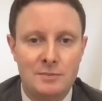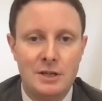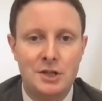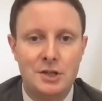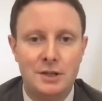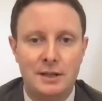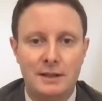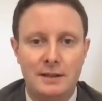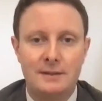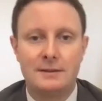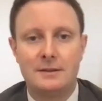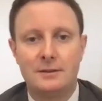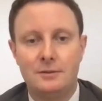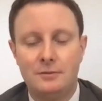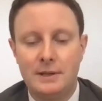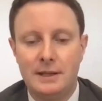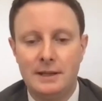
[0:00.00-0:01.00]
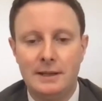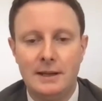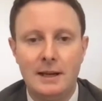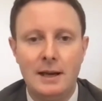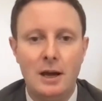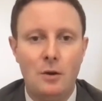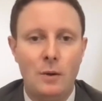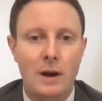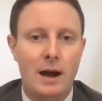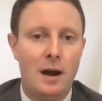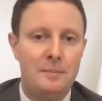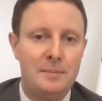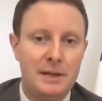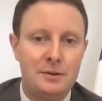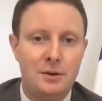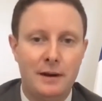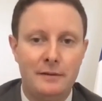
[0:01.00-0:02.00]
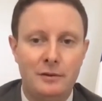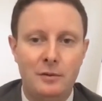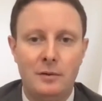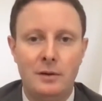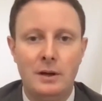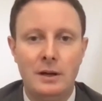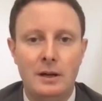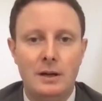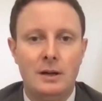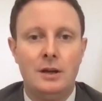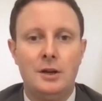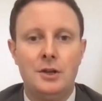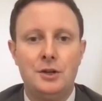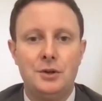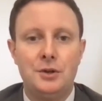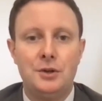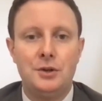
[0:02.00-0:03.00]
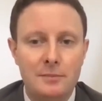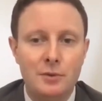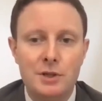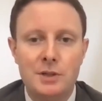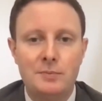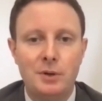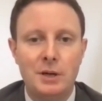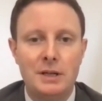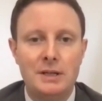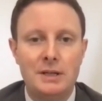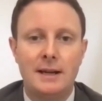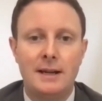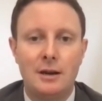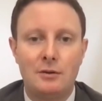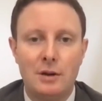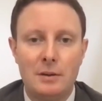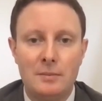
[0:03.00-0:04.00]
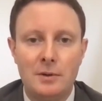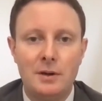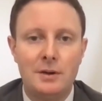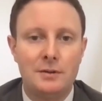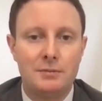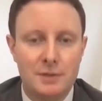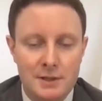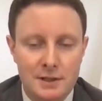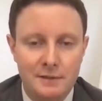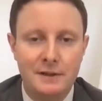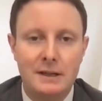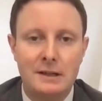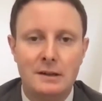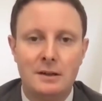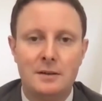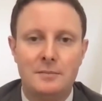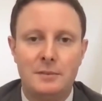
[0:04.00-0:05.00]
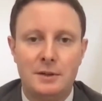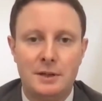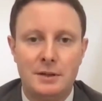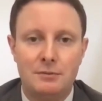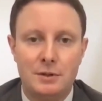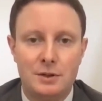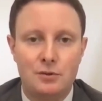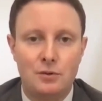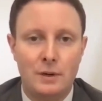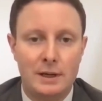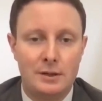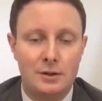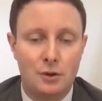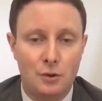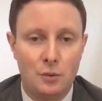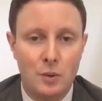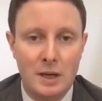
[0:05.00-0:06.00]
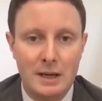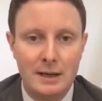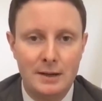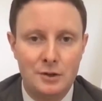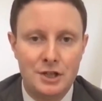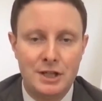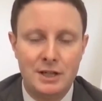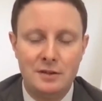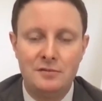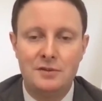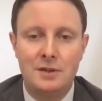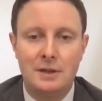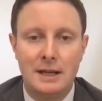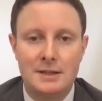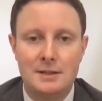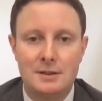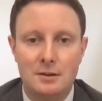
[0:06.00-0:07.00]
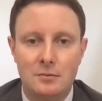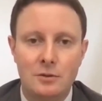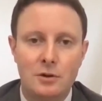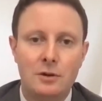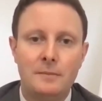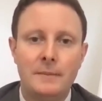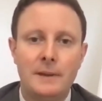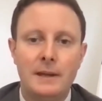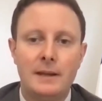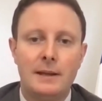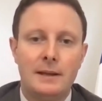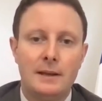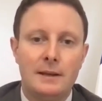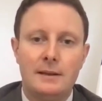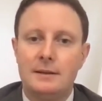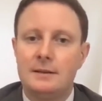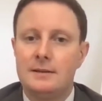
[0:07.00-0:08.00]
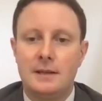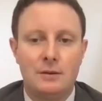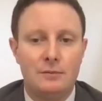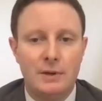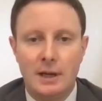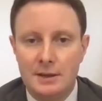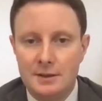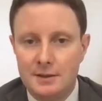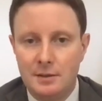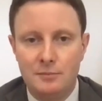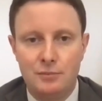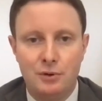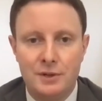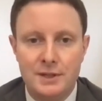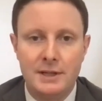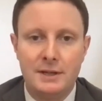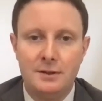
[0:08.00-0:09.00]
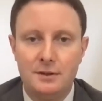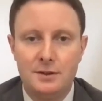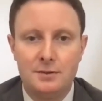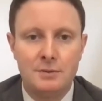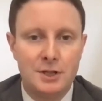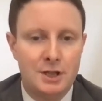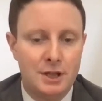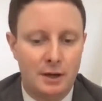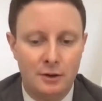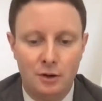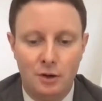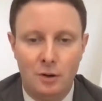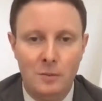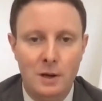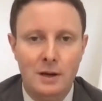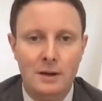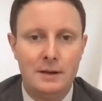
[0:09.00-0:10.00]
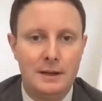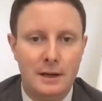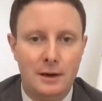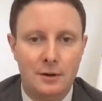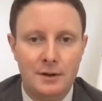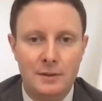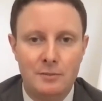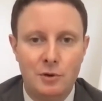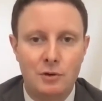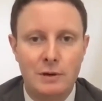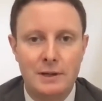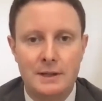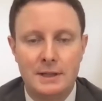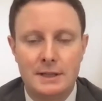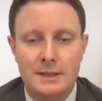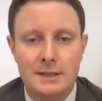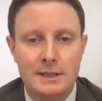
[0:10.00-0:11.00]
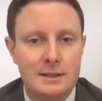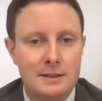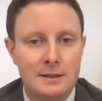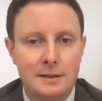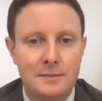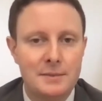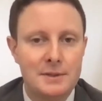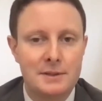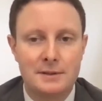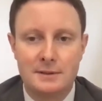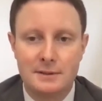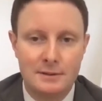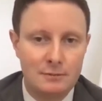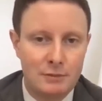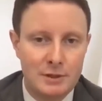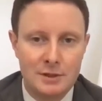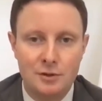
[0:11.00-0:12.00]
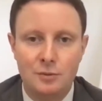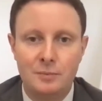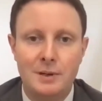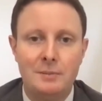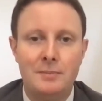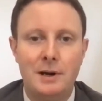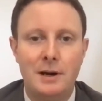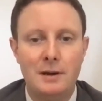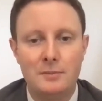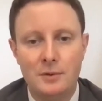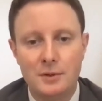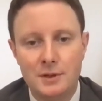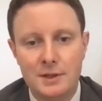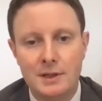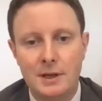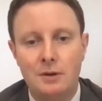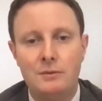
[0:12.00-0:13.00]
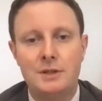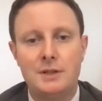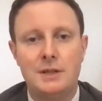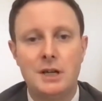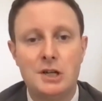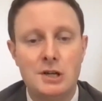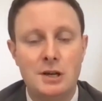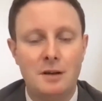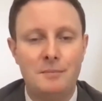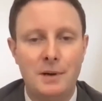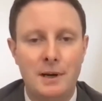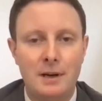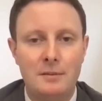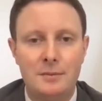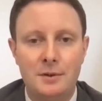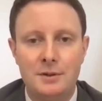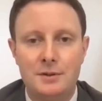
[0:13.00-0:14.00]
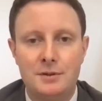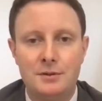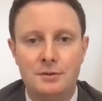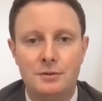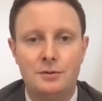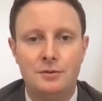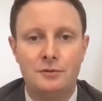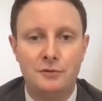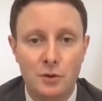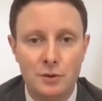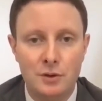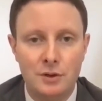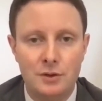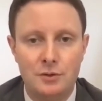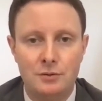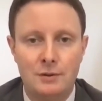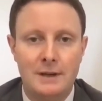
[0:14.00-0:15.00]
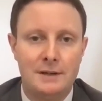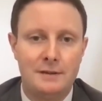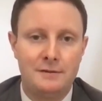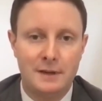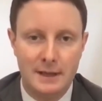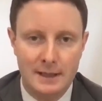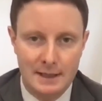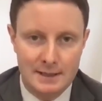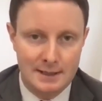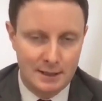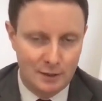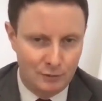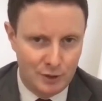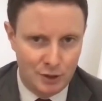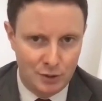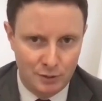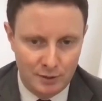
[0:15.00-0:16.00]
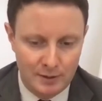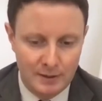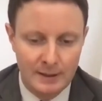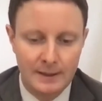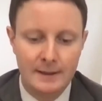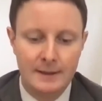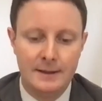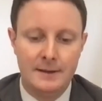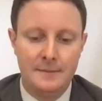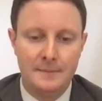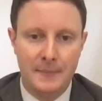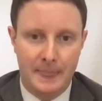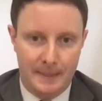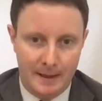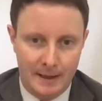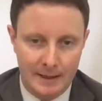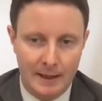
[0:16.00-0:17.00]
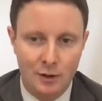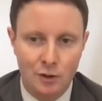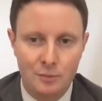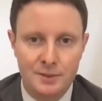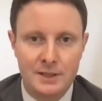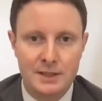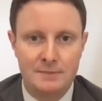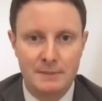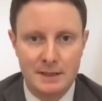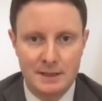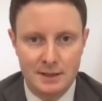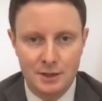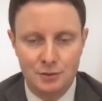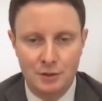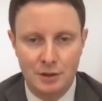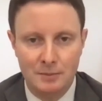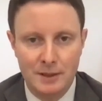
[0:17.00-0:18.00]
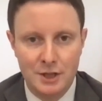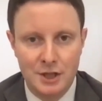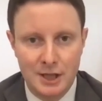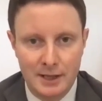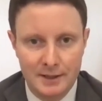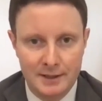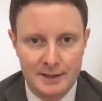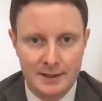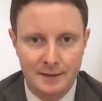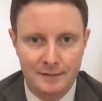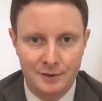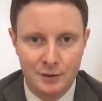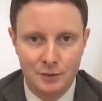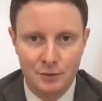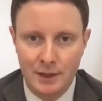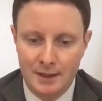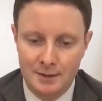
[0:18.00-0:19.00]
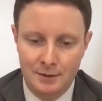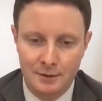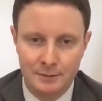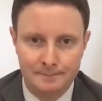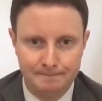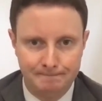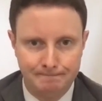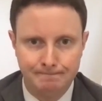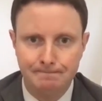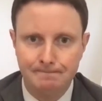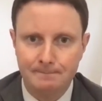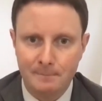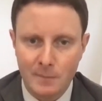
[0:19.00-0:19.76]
as I was mentioning. We were happy to have a unanimous political agreement. It was difficult, but it was quite quickly achieved last summer. Then we had some procedures which are normal in our democratic systems with European Parliament, now with national parliaments to vote and to ratify. I think we should, and I hope this message will be shared this afternoon at the